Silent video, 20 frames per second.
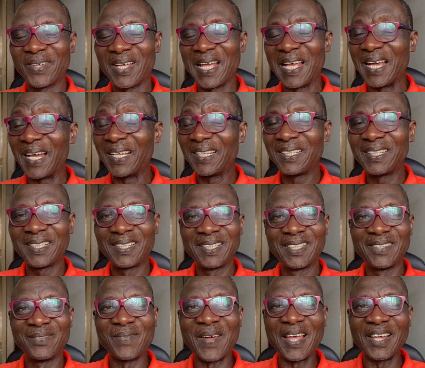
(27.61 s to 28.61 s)
and
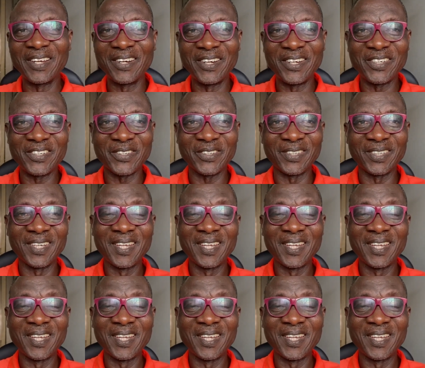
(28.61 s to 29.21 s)
migration.